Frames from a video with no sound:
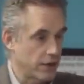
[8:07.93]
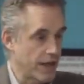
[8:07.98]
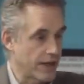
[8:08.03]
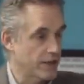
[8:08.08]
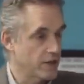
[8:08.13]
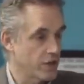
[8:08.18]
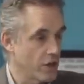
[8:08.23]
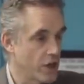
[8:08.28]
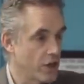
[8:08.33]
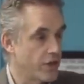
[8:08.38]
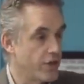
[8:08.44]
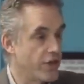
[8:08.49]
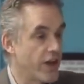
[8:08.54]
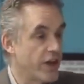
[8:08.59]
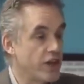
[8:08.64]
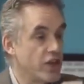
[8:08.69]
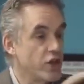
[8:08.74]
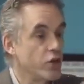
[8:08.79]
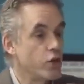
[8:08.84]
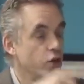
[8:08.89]
That's the
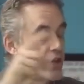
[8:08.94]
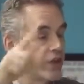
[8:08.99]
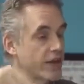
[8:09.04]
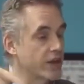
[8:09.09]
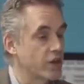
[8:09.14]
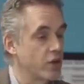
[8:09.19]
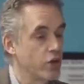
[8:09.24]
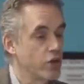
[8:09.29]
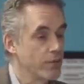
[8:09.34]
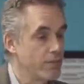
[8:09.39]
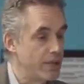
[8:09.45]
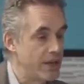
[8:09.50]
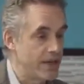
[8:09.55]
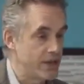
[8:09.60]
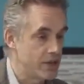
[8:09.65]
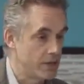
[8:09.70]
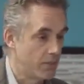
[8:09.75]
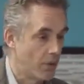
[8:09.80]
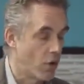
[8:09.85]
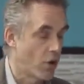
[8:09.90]
you that could be
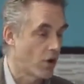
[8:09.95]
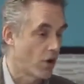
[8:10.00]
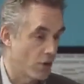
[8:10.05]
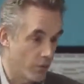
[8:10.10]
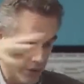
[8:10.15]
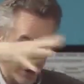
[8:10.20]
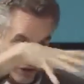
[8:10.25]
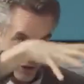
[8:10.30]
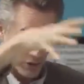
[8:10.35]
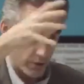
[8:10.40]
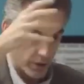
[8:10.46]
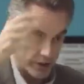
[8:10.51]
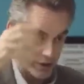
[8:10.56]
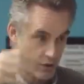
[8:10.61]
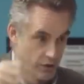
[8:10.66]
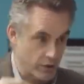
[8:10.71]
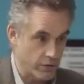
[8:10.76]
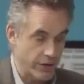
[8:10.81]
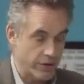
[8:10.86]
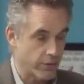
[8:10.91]
tomorrow, which is what
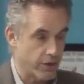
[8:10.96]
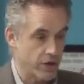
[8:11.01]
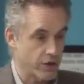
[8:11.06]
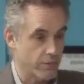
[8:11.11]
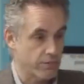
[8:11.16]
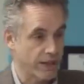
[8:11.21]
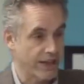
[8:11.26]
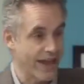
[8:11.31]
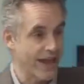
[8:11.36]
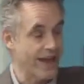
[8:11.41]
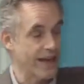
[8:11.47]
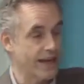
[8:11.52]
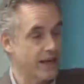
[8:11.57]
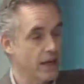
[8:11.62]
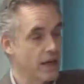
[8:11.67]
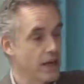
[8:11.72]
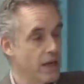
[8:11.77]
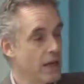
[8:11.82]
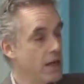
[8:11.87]
you're doing when you're planning.